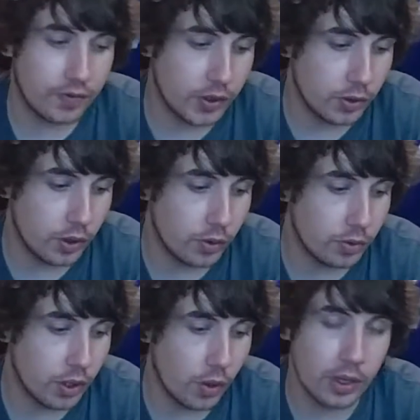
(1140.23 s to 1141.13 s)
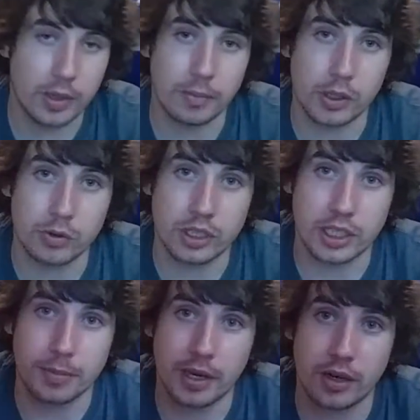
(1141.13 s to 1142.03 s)
If you don't know him, go
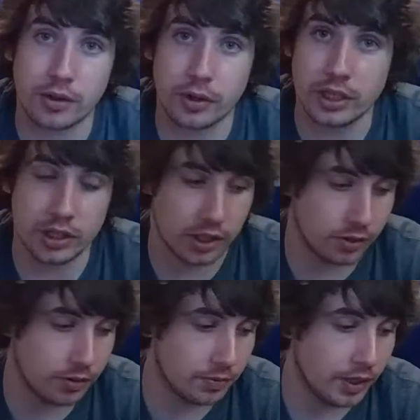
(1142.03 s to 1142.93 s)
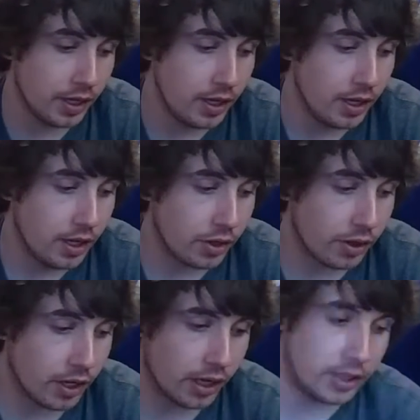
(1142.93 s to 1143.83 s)
check him out. Great channel.
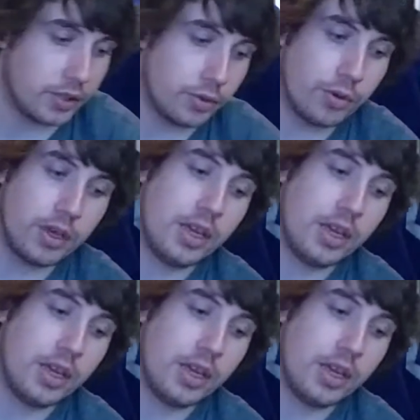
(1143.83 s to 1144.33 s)
Great guy, too.